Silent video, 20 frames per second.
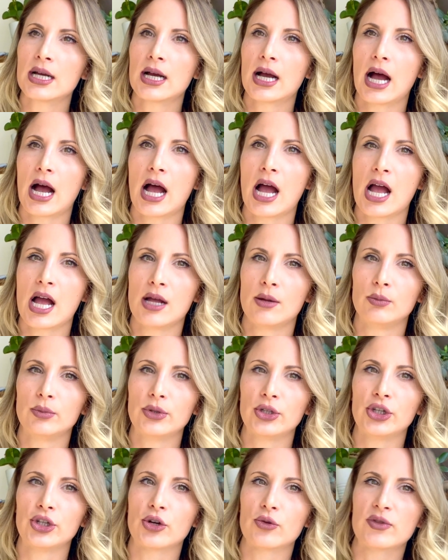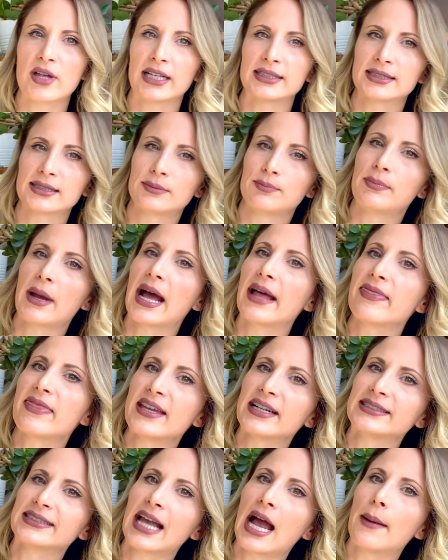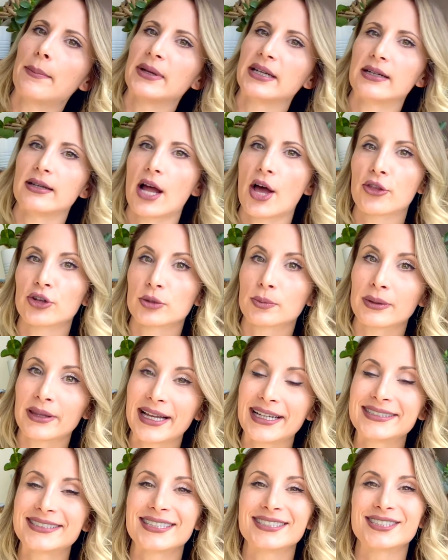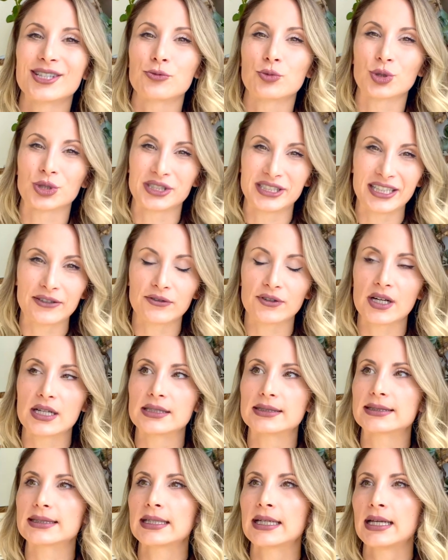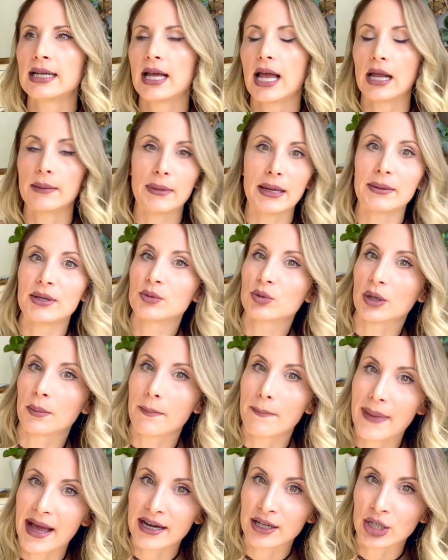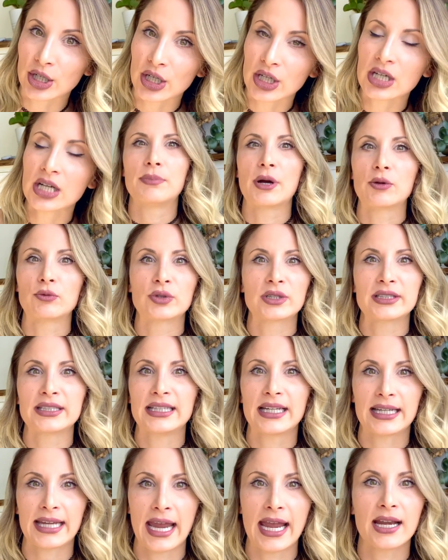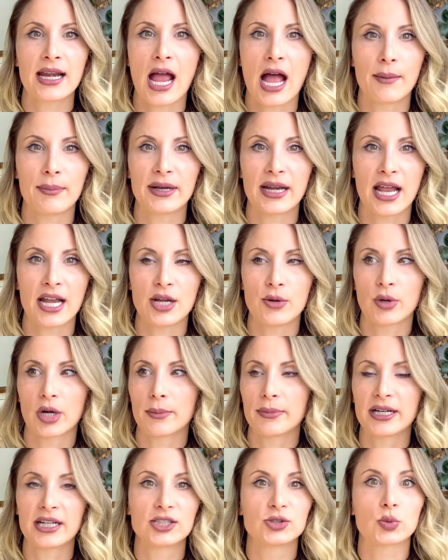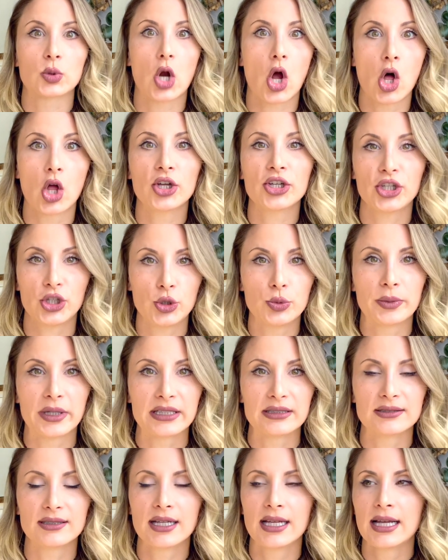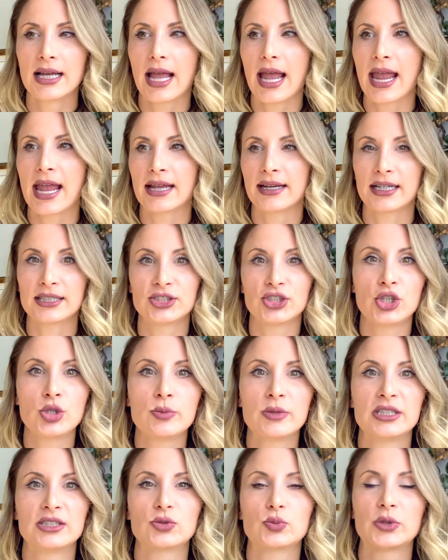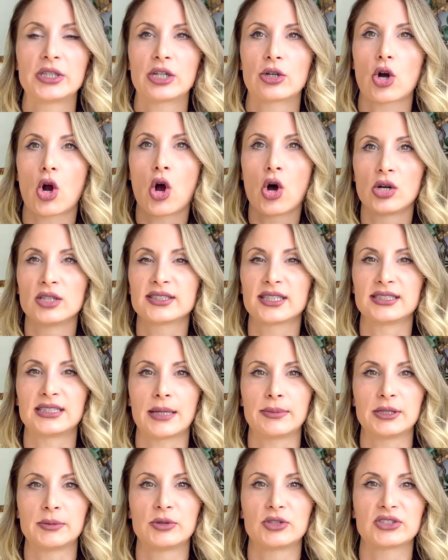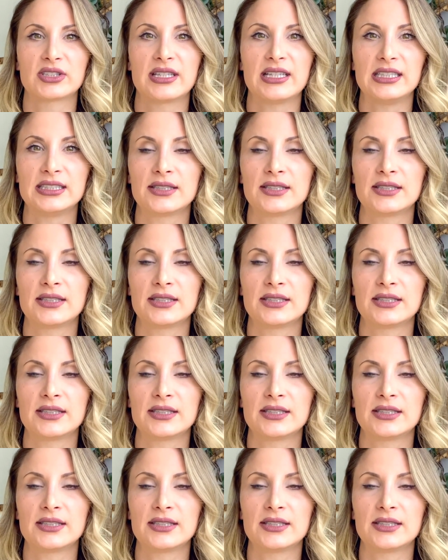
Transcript: That's bad things happen in other places and we're different and maybe we're better, but really it can happen anywhere because we're all human. And as humans, we are all susceptible to these